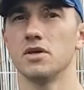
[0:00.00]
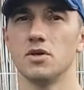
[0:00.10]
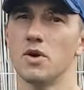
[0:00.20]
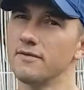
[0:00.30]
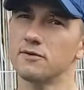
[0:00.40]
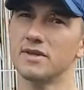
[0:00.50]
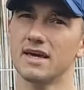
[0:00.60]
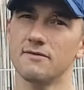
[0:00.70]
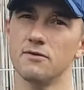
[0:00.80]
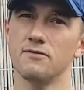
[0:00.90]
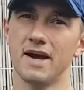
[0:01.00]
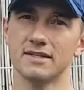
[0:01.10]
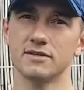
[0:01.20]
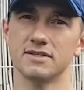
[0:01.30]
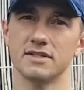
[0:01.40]
You have to take a few
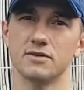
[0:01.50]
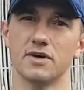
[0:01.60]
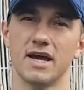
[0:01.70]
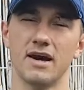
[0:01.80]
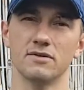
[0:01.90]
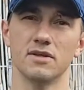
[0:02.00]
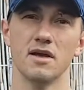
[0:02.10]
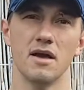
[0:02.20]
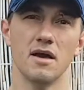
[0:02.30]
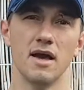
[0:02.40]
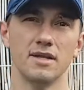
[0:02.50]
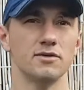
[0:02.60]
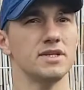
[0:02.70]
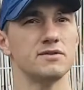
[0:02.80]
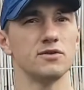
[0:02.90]
factors into account, and you
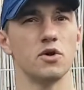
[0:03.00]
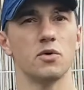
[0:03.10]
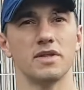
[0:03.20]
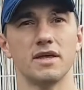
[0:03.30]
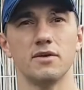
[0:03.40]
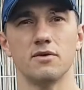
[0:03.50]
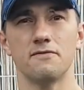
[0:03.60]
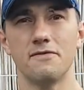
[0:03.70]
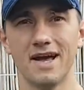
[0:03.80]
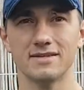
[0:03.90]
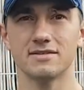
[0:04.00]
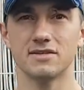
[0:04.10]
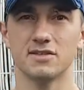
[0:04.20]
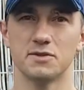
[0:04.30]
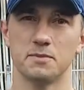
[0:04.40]
need to know that your
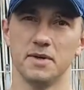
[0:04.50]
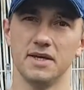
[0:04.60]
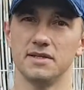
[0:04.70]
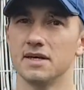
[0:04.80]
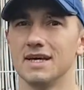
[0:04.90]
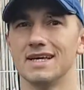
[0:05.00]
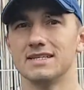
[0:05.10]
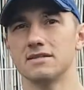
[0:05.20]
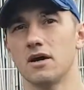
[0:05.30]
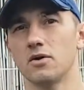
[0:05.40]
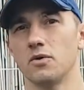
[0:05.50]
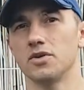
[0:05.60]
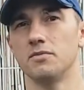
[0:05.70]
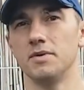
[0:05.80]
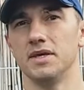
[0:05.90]
fastest speed is not going
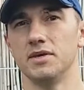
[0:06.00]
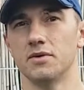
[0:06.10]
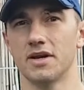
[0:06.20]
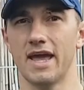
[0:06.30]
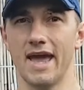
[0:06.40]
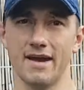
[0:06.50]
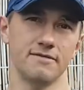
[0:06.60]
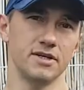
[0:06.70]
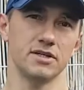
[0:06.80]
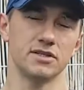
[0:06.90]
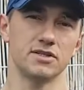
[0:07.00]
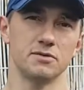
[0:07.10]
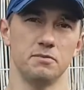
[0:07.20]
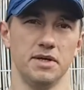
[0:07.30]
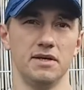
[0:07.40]
to be your average
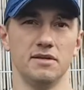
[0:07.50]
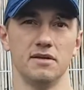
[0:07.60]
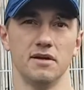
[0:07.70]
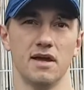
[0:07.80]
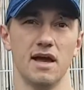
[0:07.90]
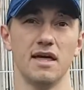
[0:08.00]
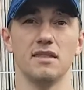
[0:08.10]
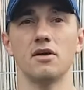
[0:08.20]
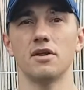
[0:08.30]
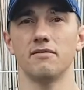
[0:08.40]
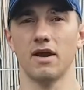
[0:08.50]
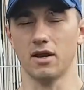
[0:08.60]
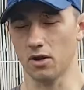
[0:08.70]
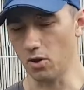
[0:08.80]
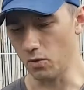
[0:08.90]
speed, and not even
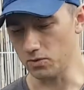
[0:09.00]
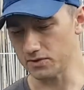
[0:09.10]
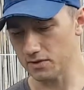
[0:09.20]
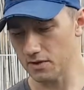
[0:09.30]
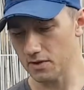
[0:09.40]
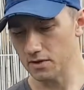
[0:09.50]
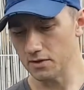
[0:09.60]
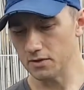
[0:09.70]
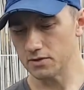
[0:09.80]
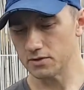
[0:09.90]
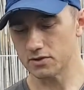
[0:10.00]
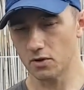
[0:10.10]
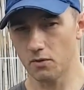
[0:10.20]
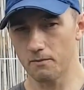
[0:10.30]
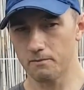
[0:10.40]
close. So